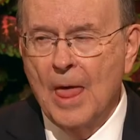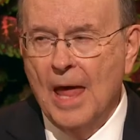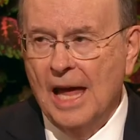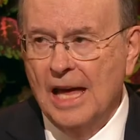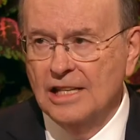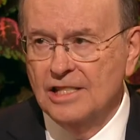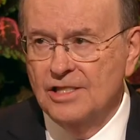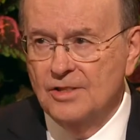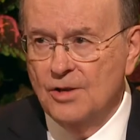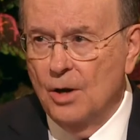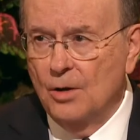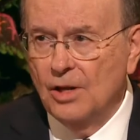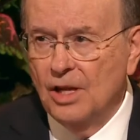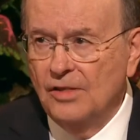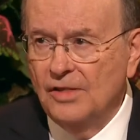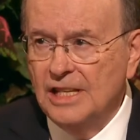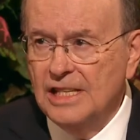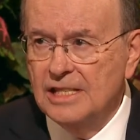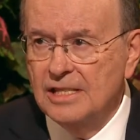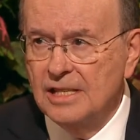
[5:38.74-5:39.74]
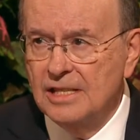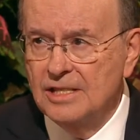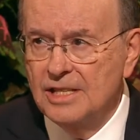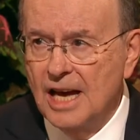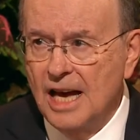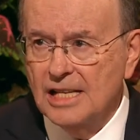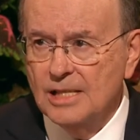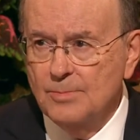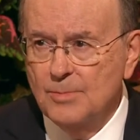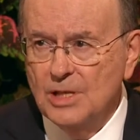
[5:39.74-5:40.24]
As noted, these
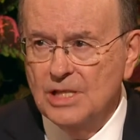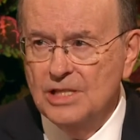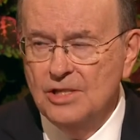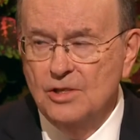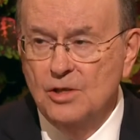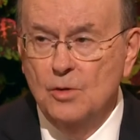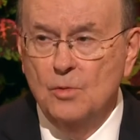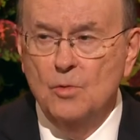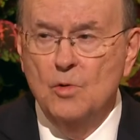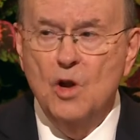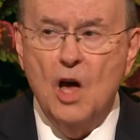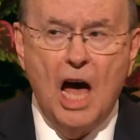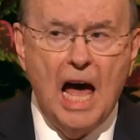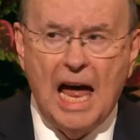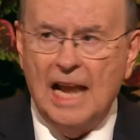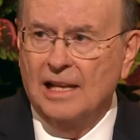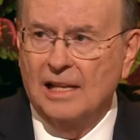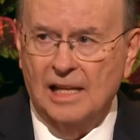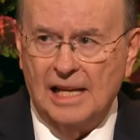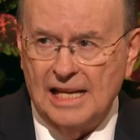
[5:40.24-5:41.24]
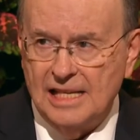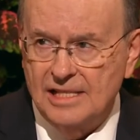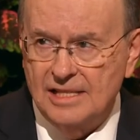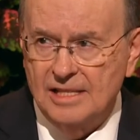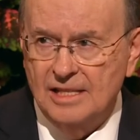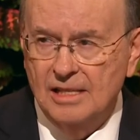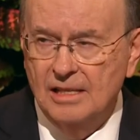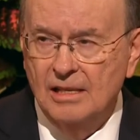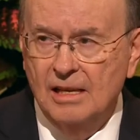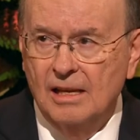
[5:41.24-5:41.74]
adjustments do not
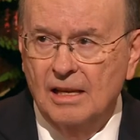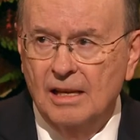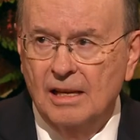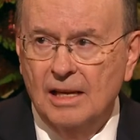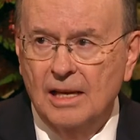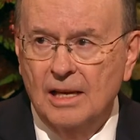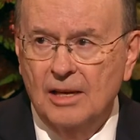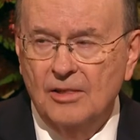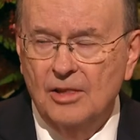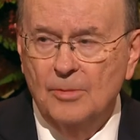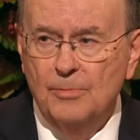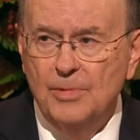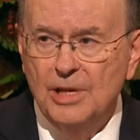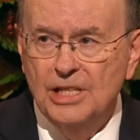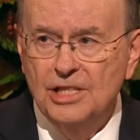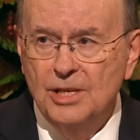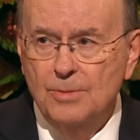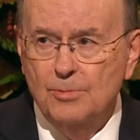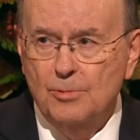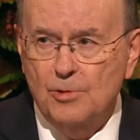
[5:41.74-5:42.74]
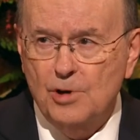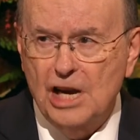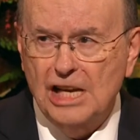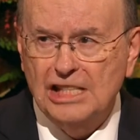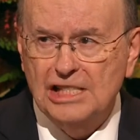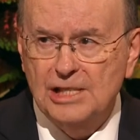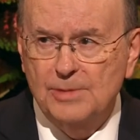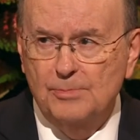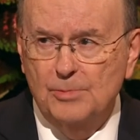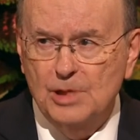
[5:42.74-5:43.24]
lessen the
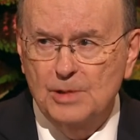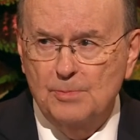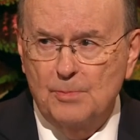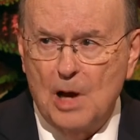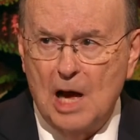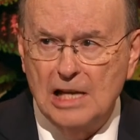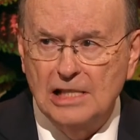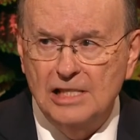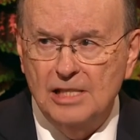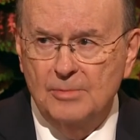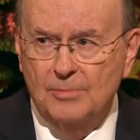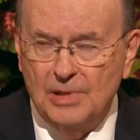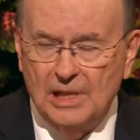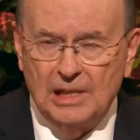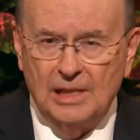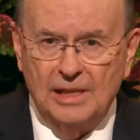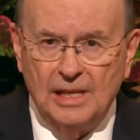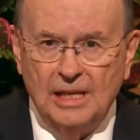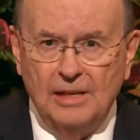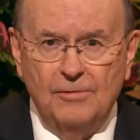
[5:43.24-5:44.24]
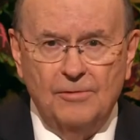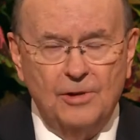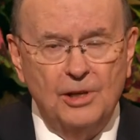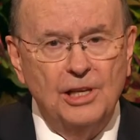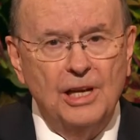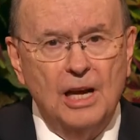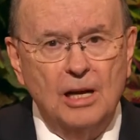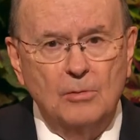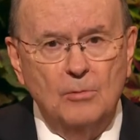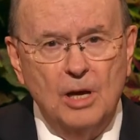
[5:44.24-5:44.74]
bishopric's responsibility for
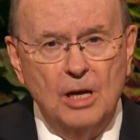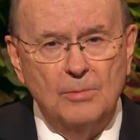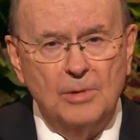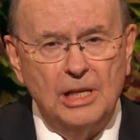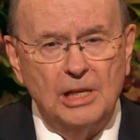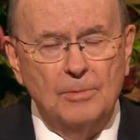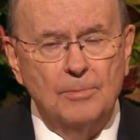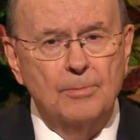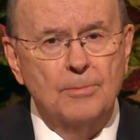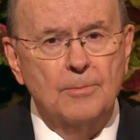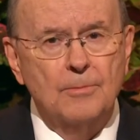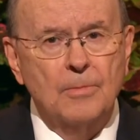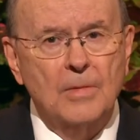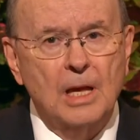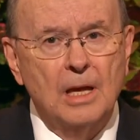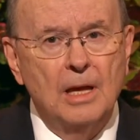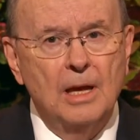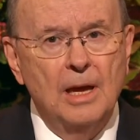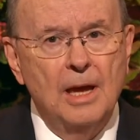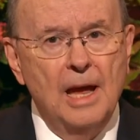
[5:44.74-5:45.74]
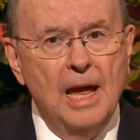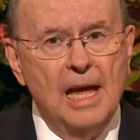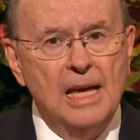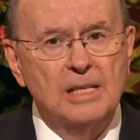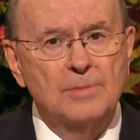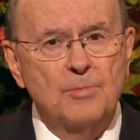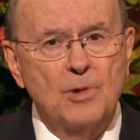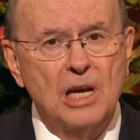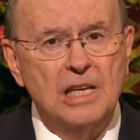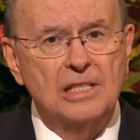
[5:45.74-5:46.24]
young women.
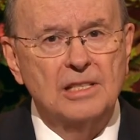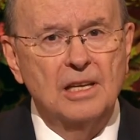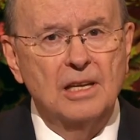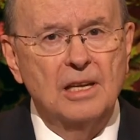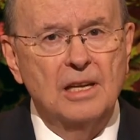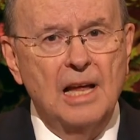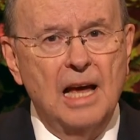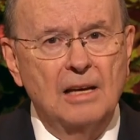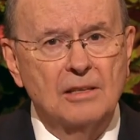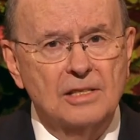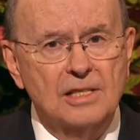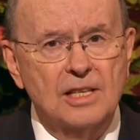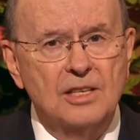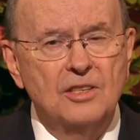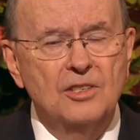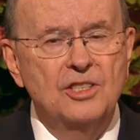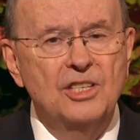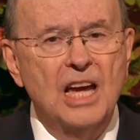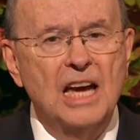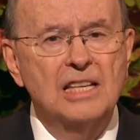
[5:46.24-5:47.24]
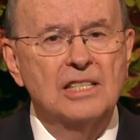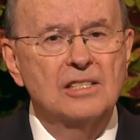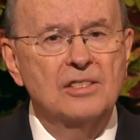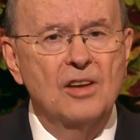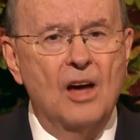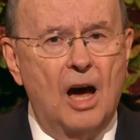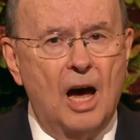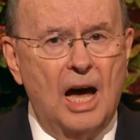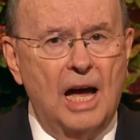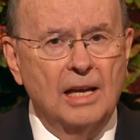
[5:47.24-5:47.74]
As President Nelson just
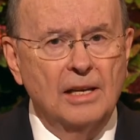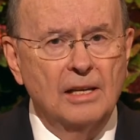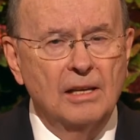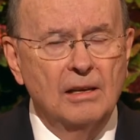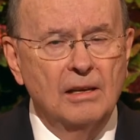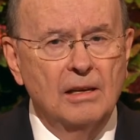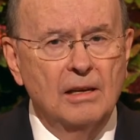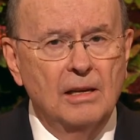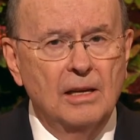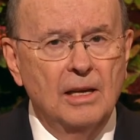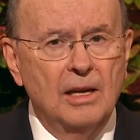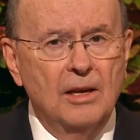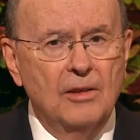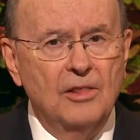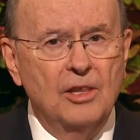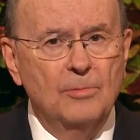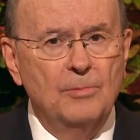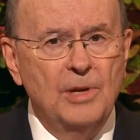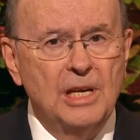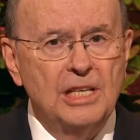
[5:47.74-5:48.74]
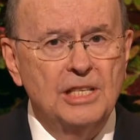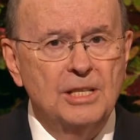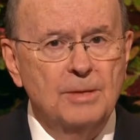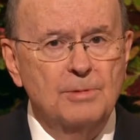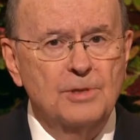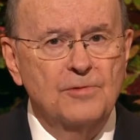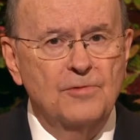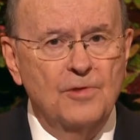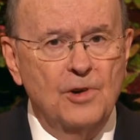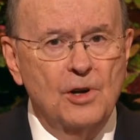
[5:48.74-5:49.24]
taught, the
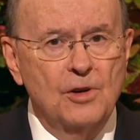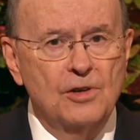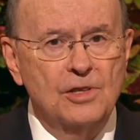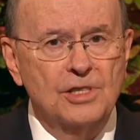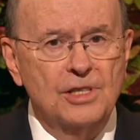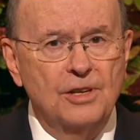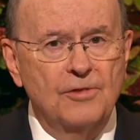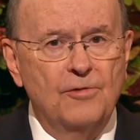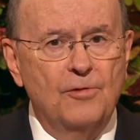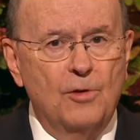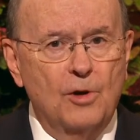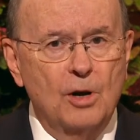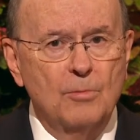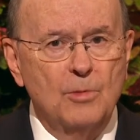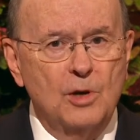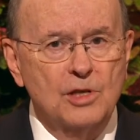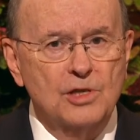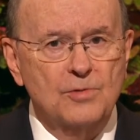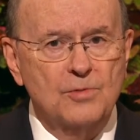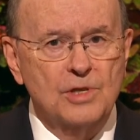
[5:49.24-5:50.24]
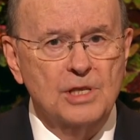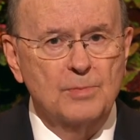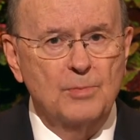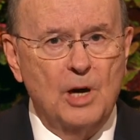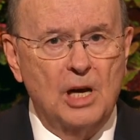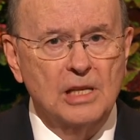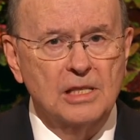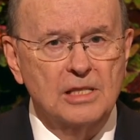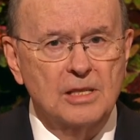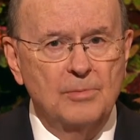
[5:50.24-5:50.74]
bishop's first and foremost
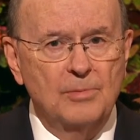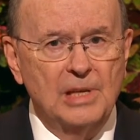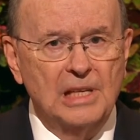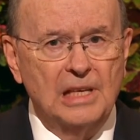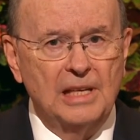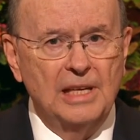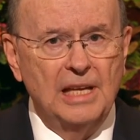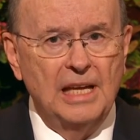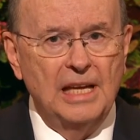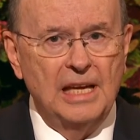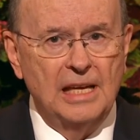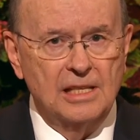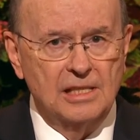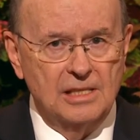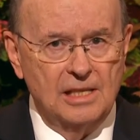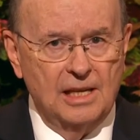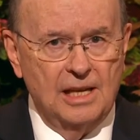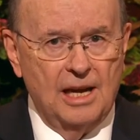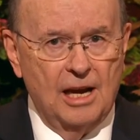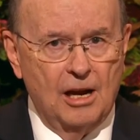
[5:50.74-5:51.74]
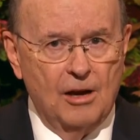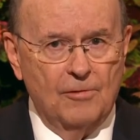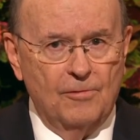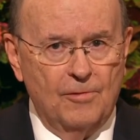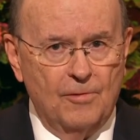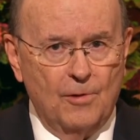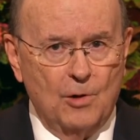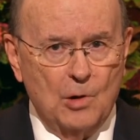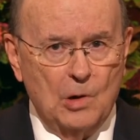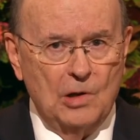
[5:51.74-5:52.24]
responsibility is to care
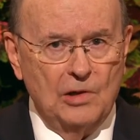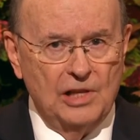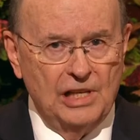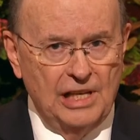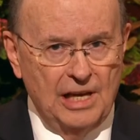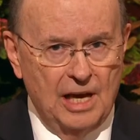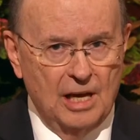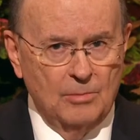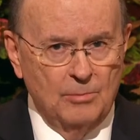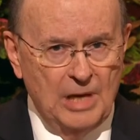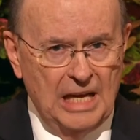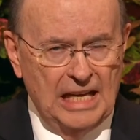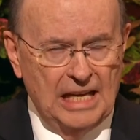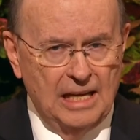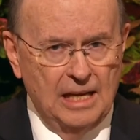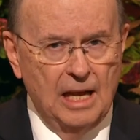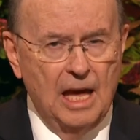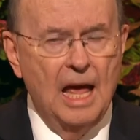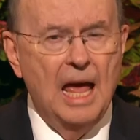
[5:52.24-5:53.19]
for the young men